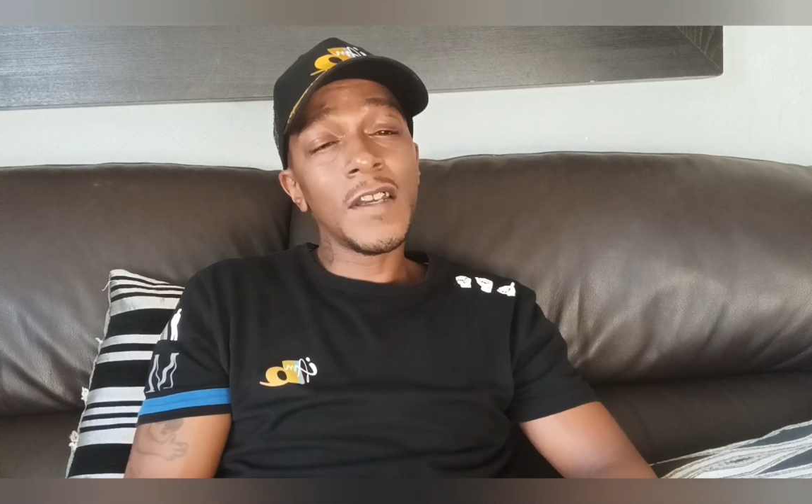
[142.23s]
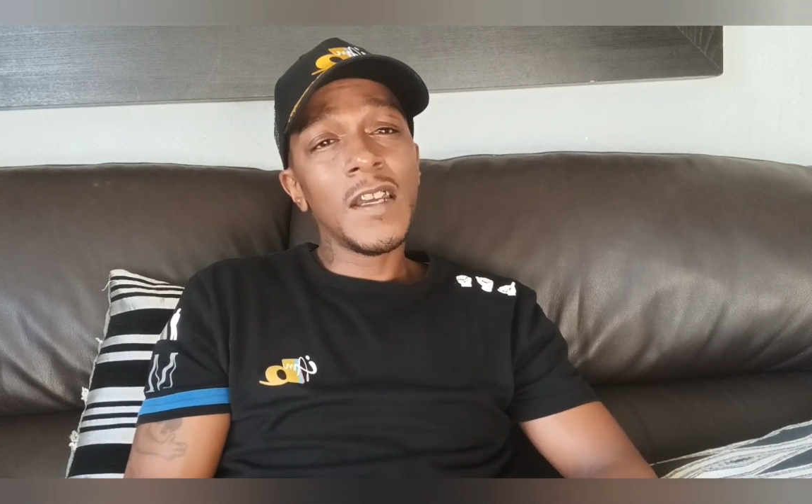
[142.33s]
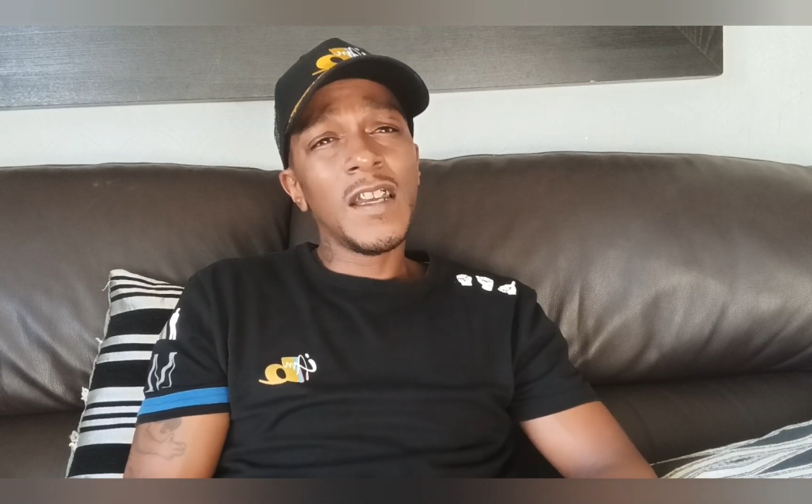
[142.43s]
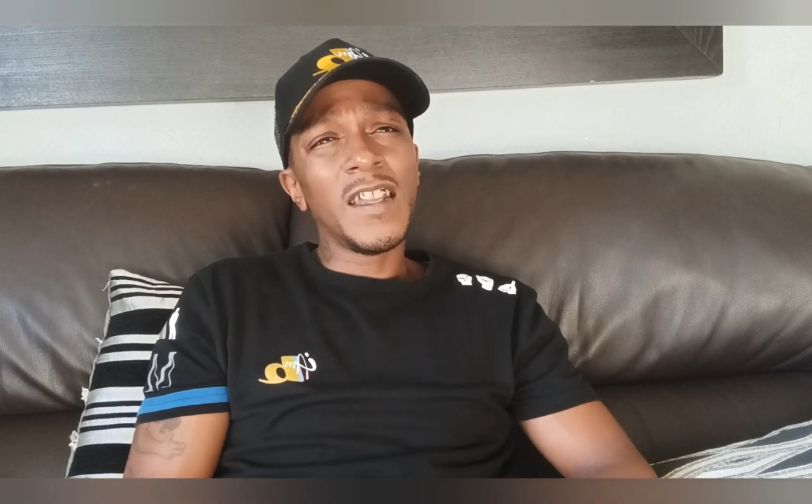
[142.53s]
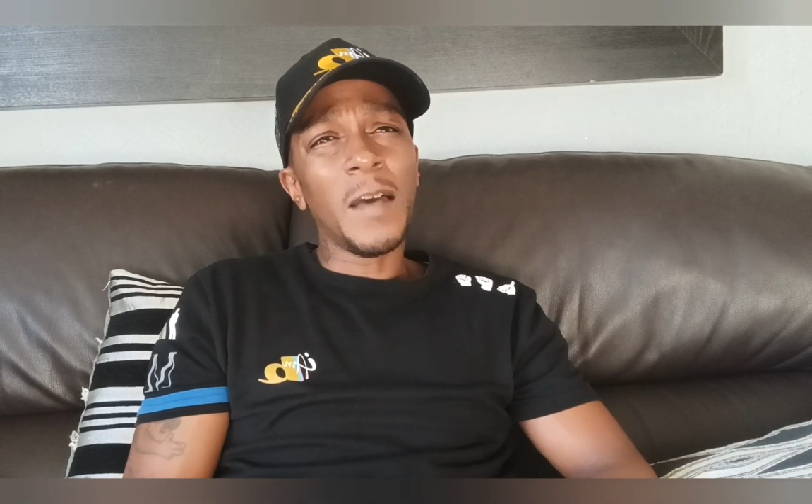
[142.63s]

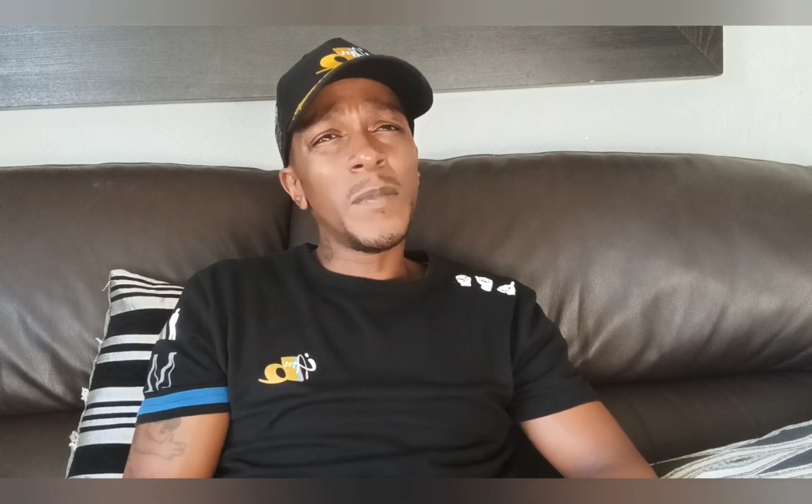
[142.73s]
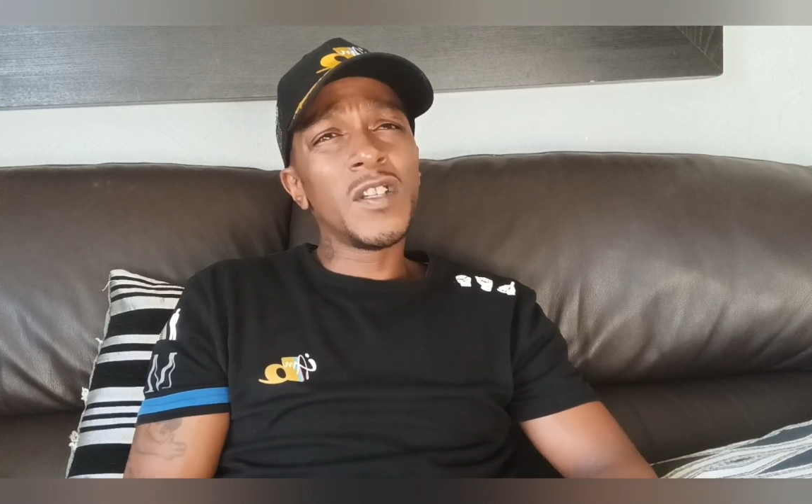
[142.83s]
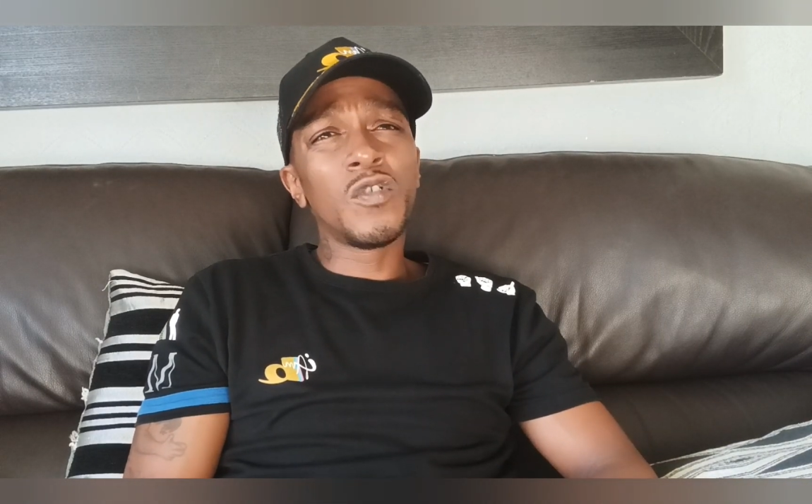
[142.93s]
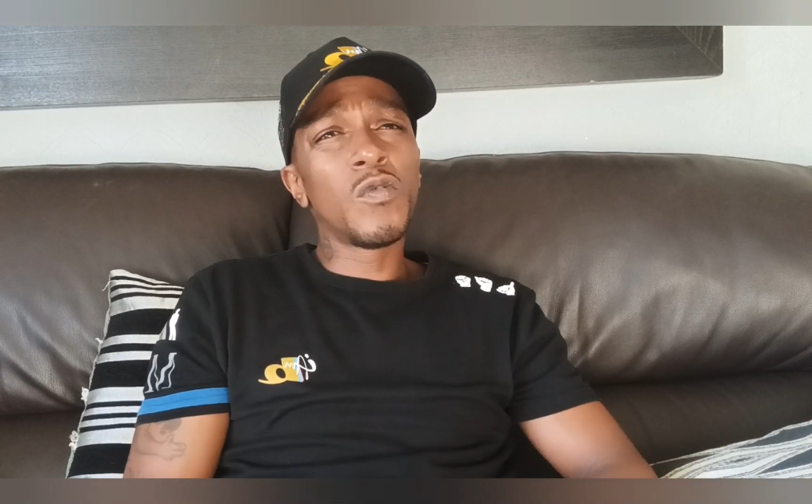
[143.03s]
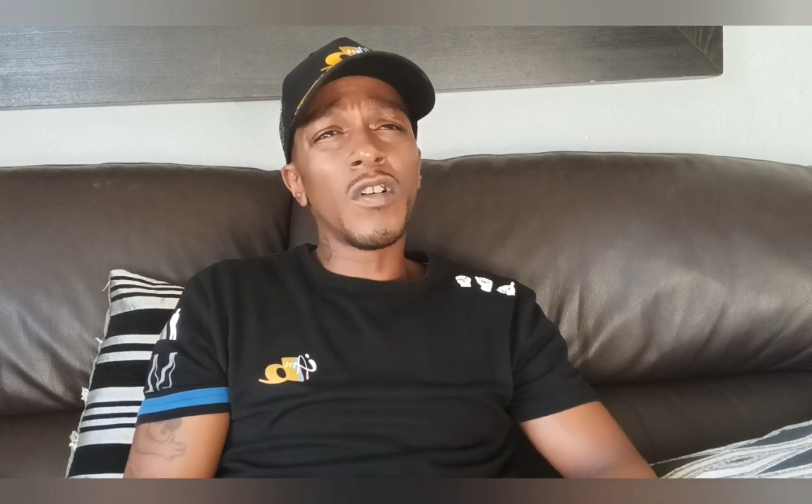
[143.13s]
that means you
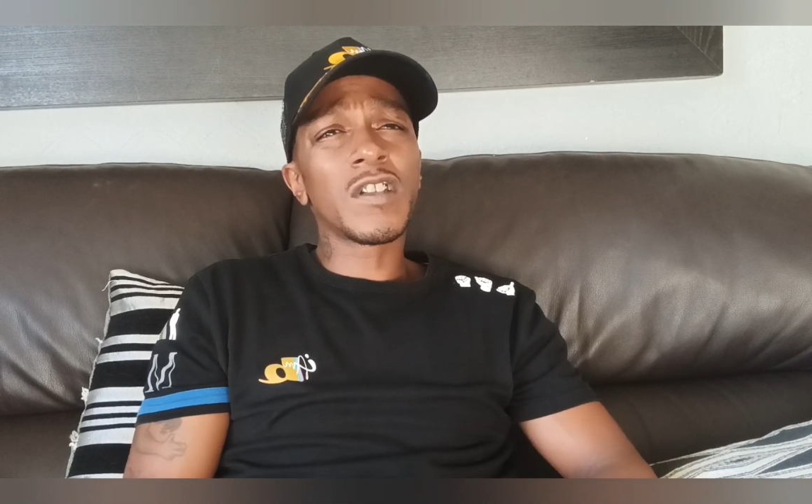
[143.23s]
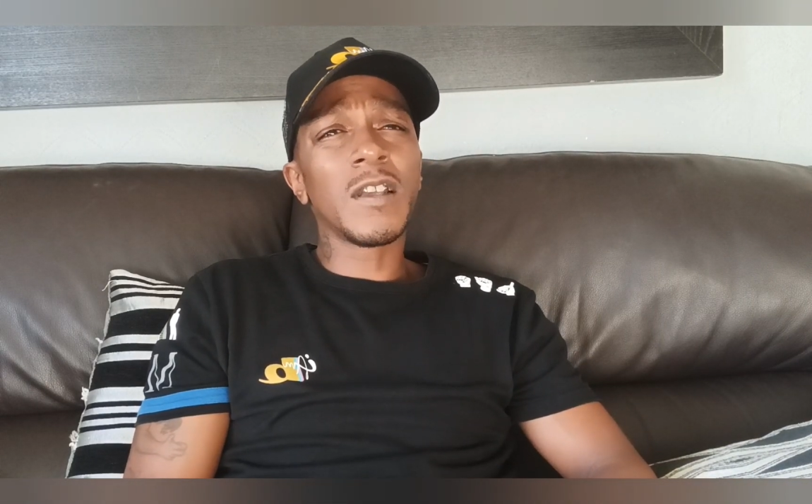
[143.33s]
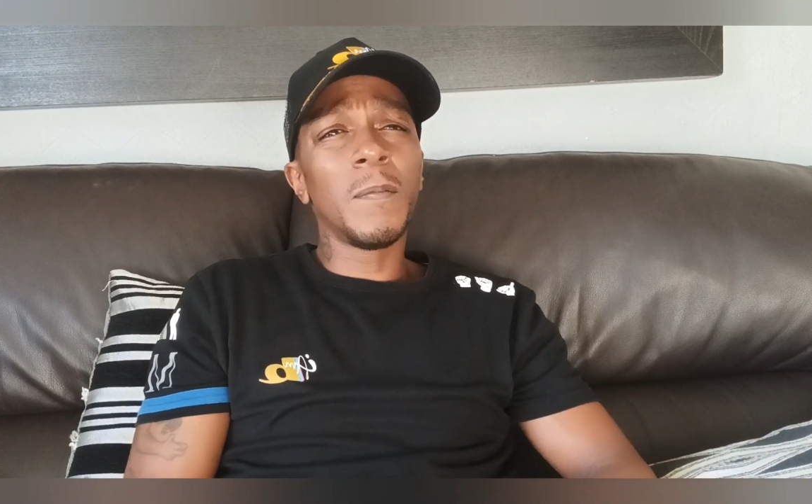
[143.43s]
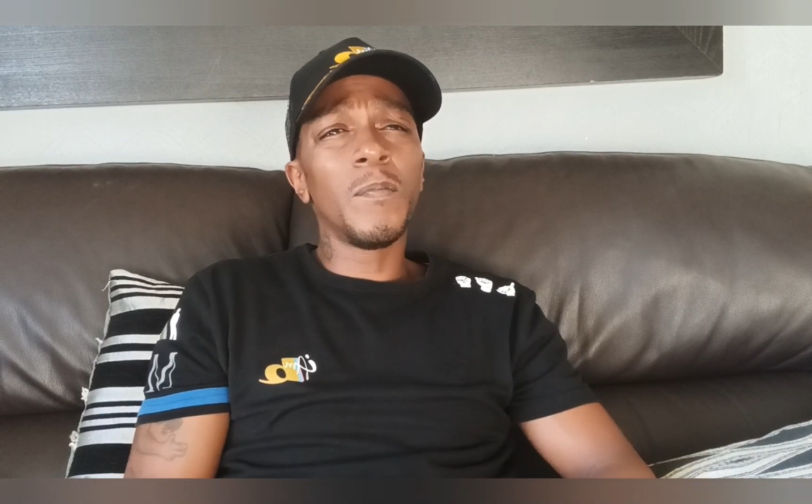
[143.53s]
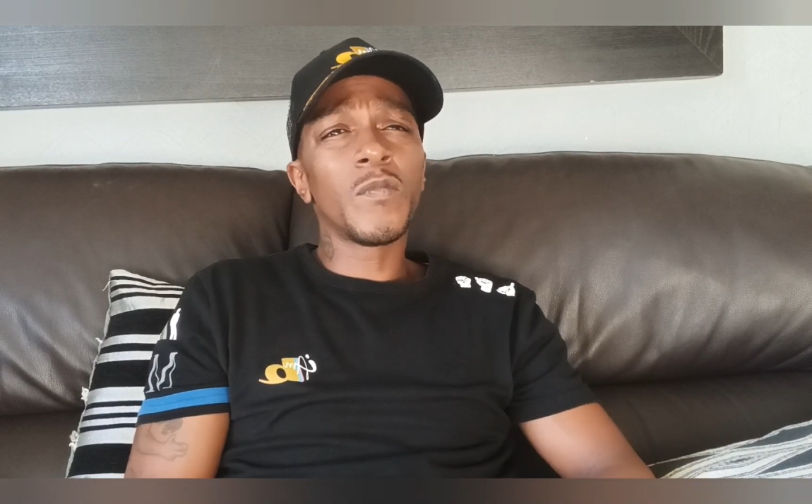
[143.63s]
got
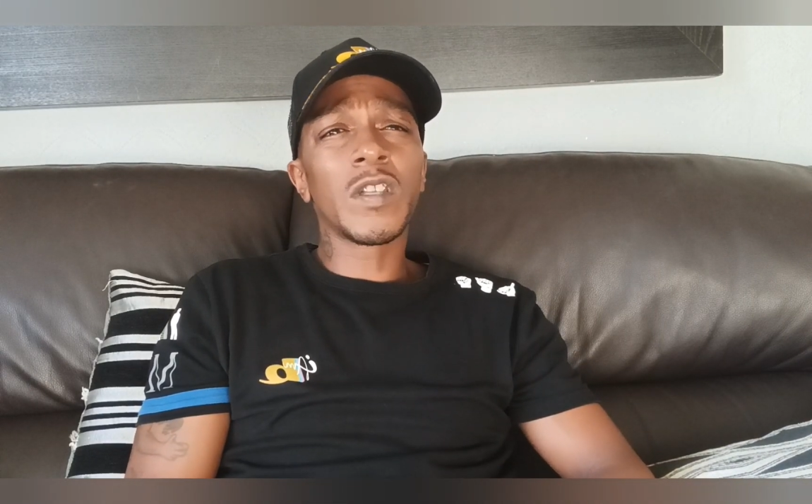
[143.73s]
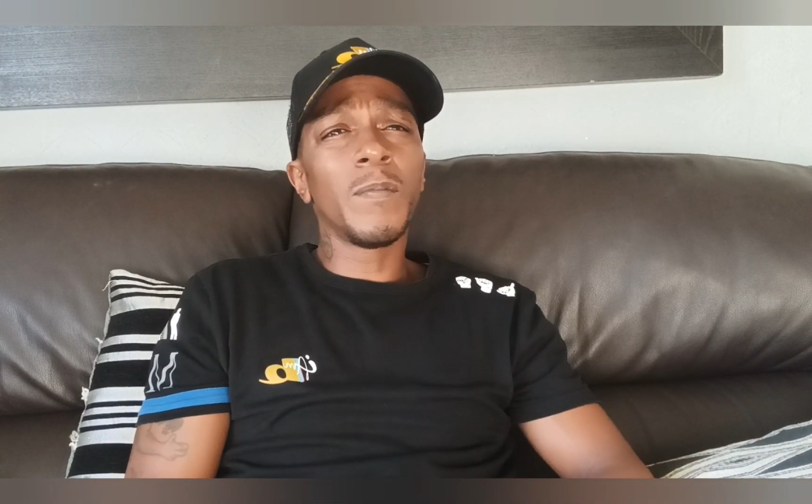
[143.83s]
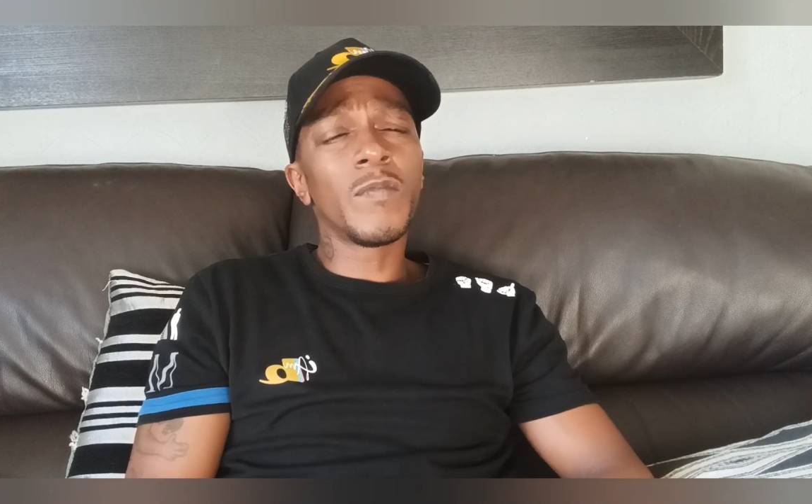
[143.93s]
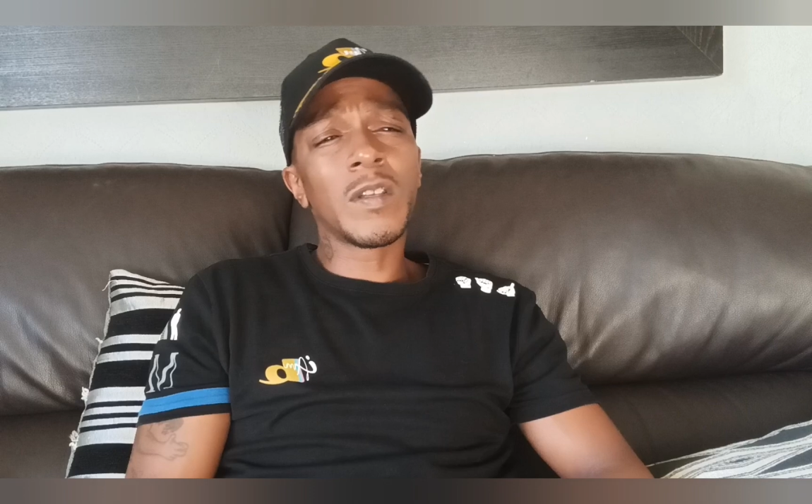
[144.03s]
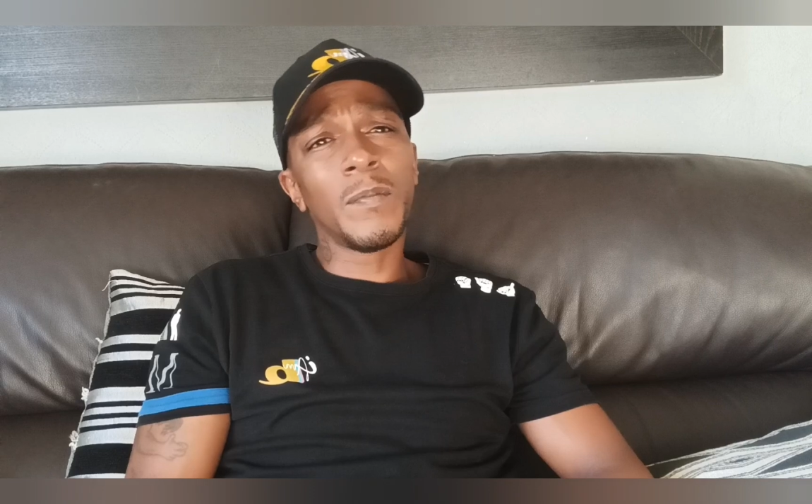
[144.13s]

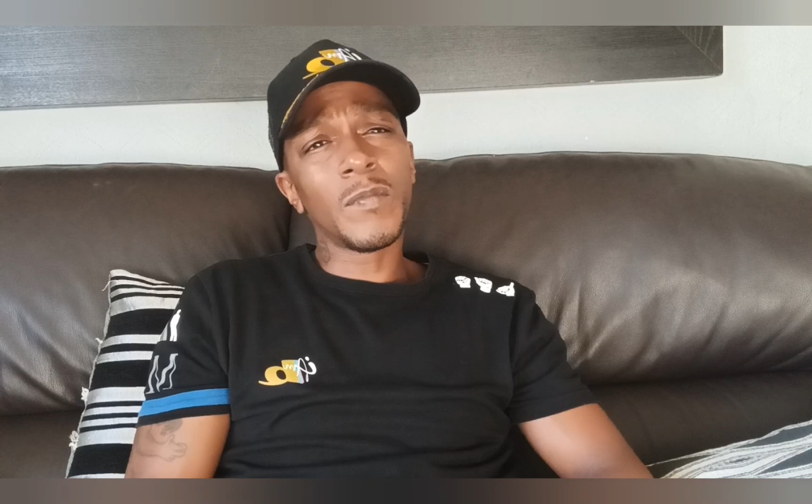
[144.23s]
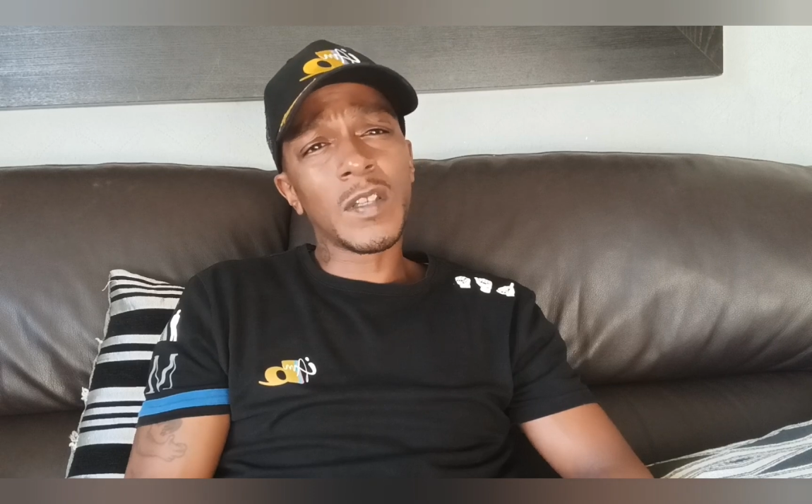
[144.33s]
some